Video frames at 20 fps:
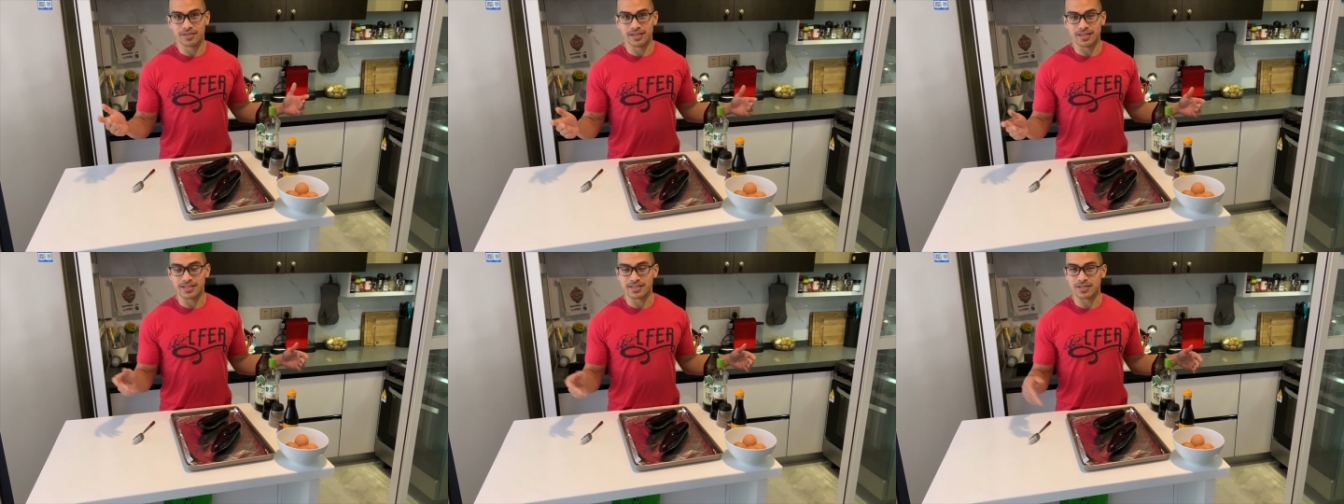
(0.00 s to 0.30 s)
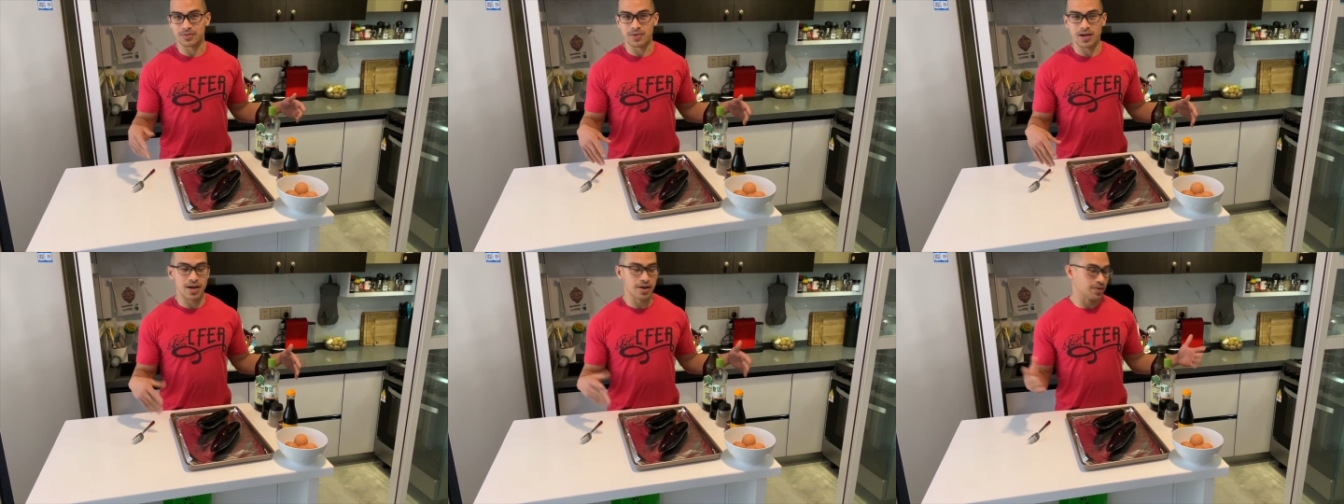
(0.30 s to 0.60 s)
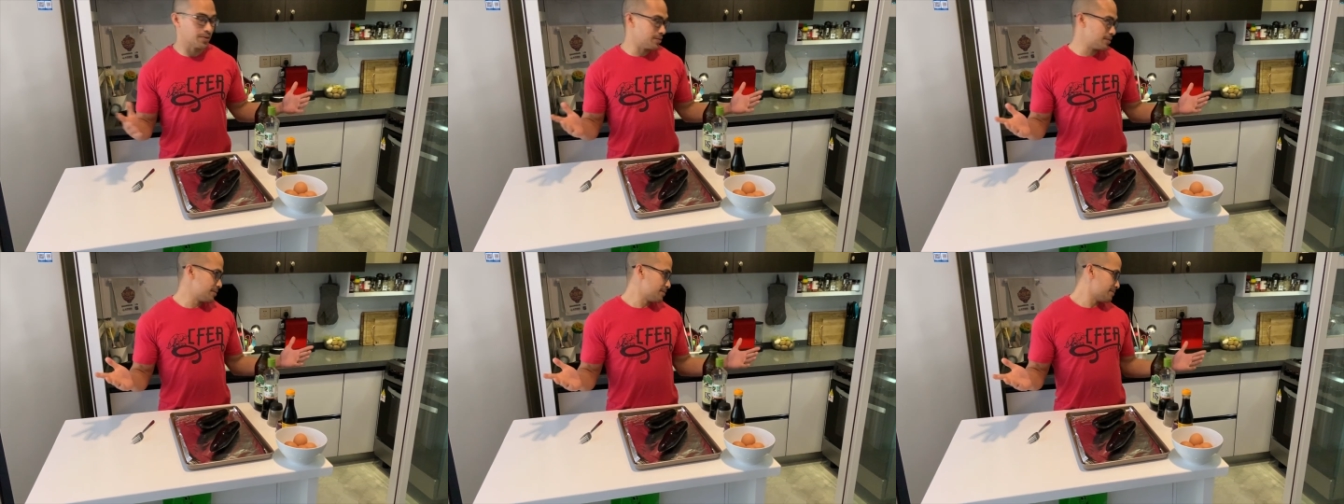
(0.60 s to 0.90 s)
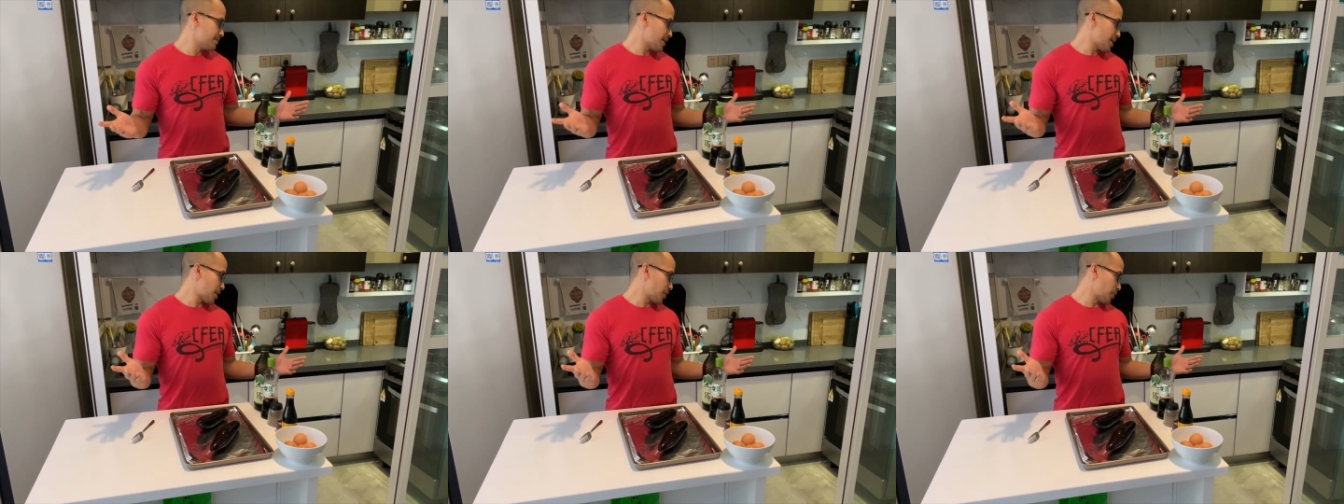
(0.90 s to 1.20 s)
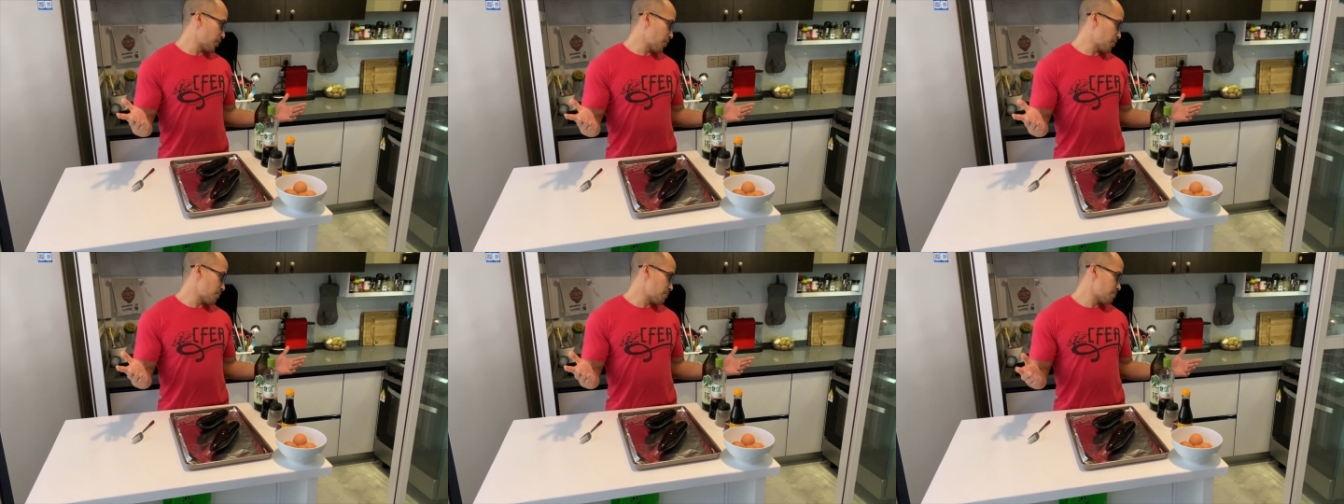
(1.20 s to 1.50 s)
It's around, I don't
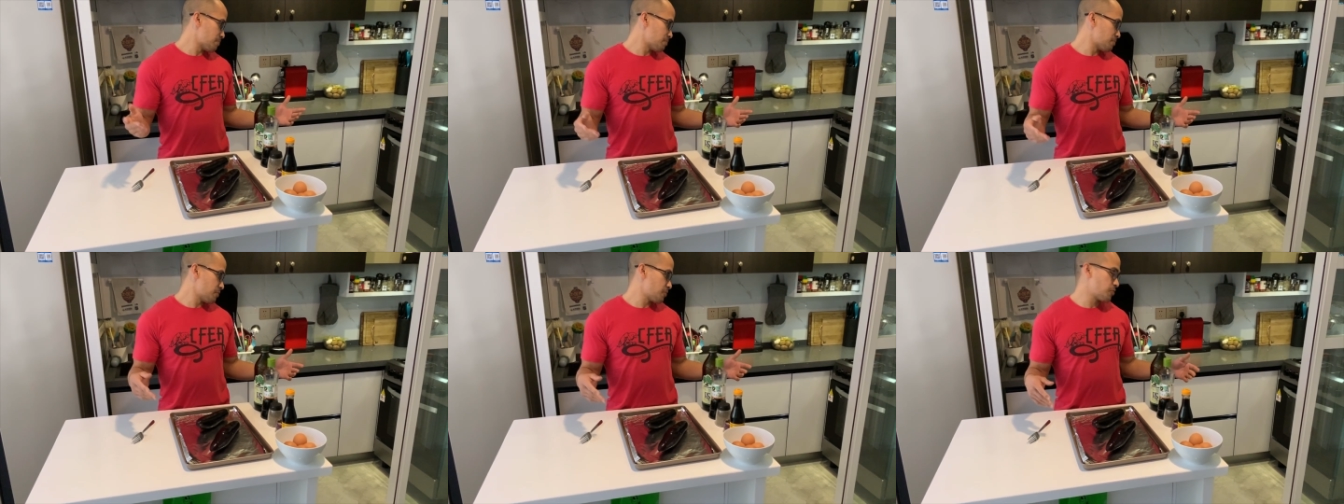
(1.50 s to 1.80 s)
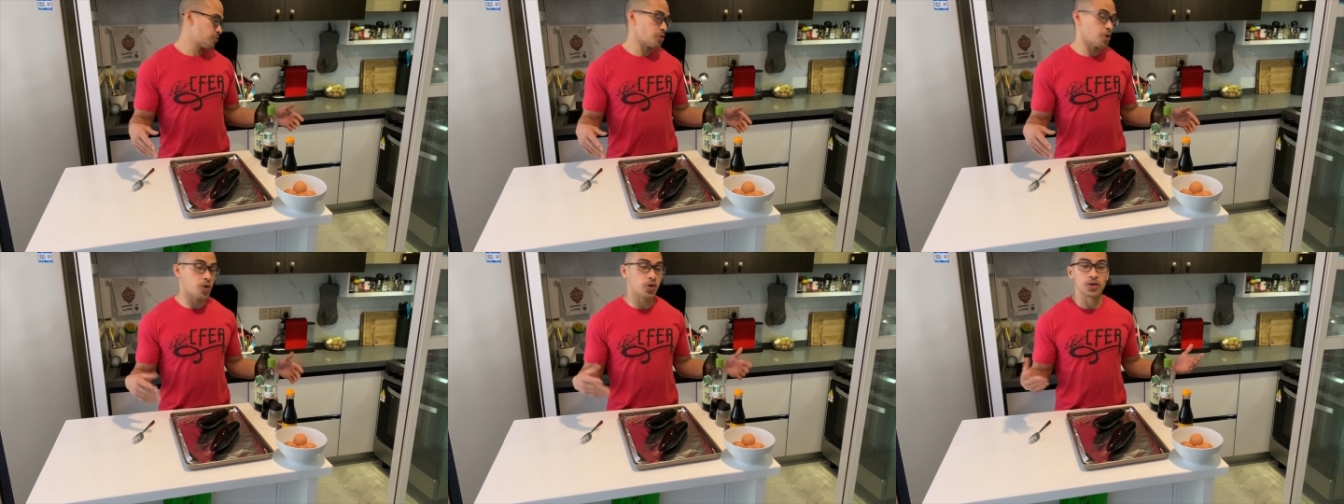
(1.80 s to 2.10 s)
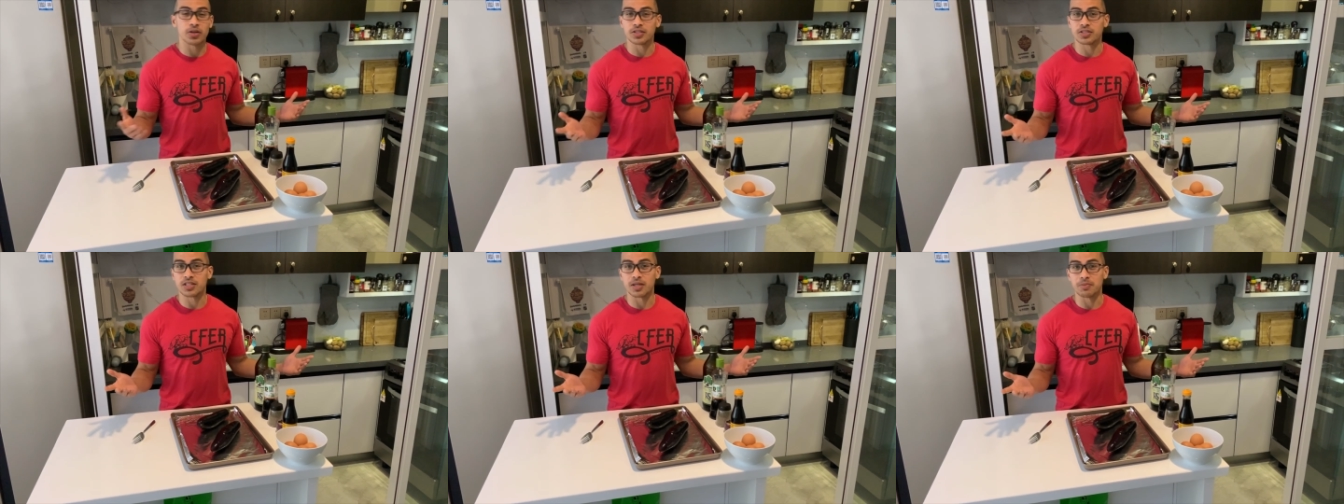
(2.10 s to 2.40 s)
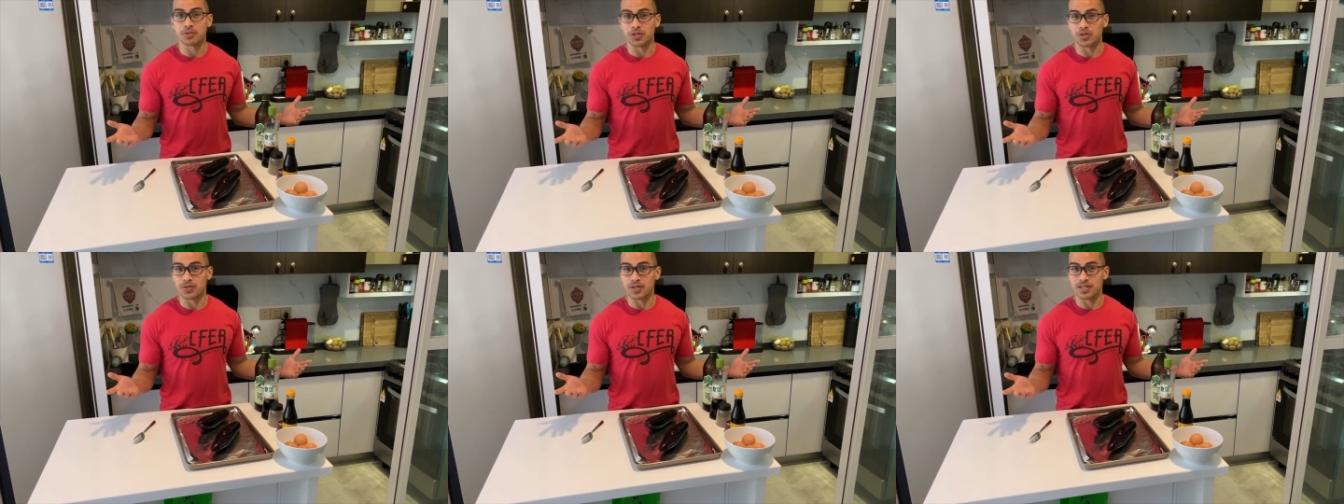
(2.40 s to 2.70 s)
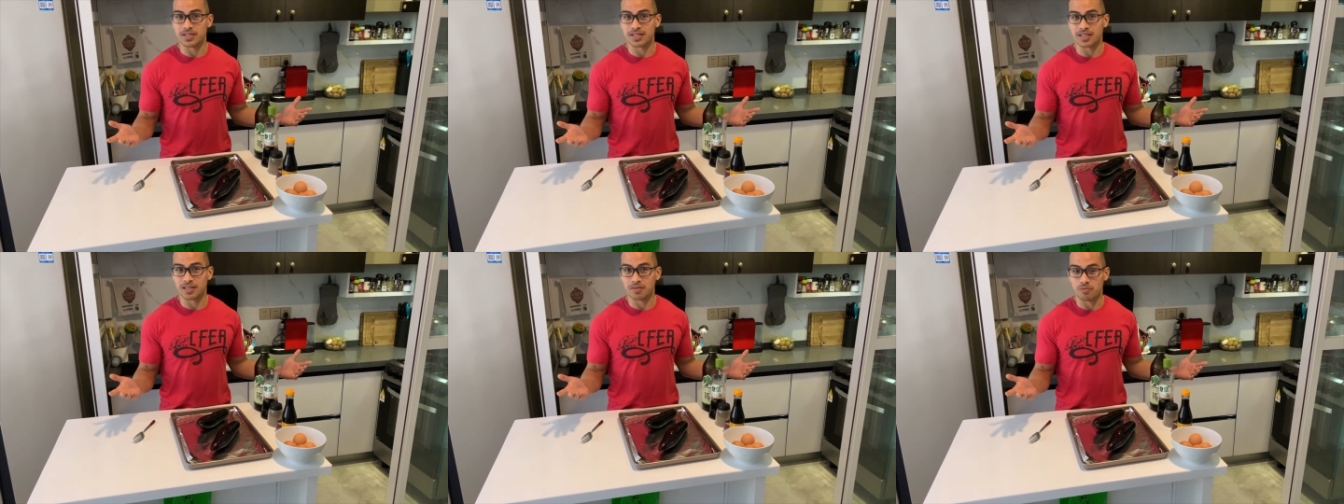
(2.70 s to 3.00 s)
know, 400 some degrees
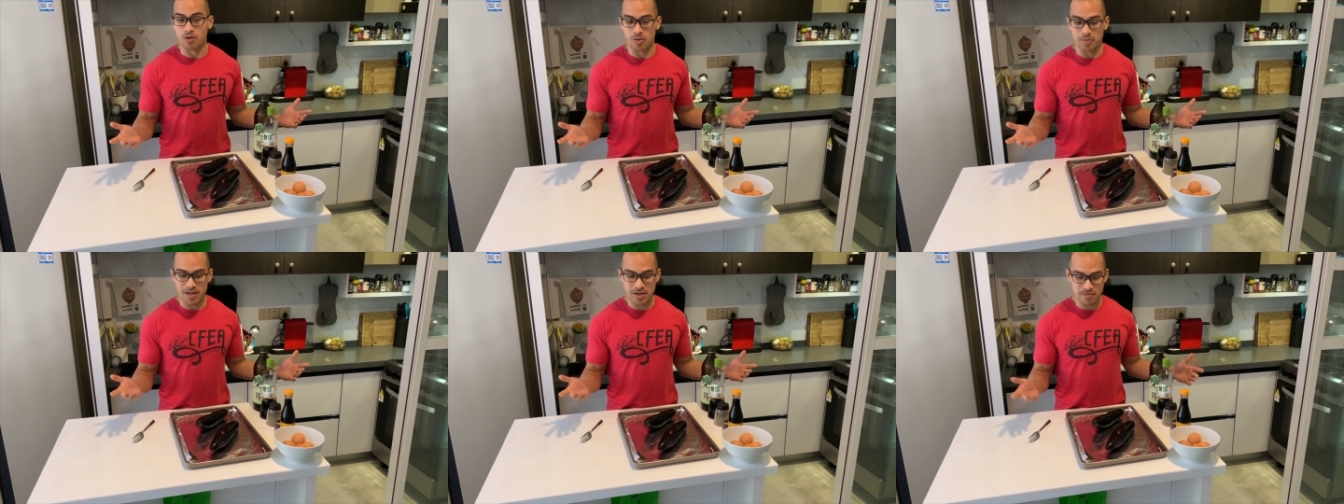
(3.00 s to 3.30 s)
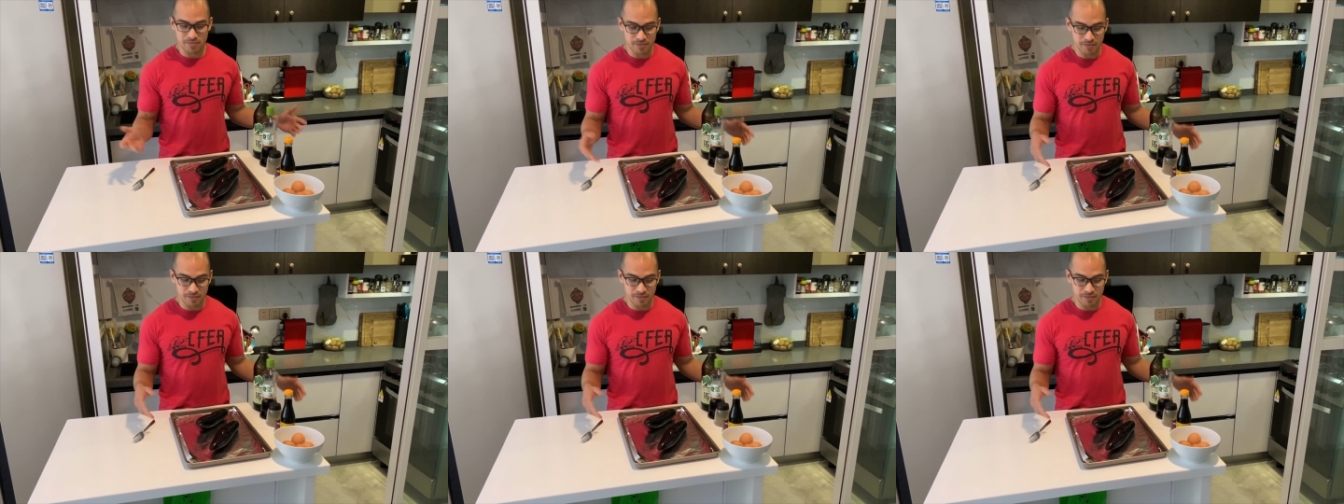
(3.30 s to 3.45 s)
at the moment.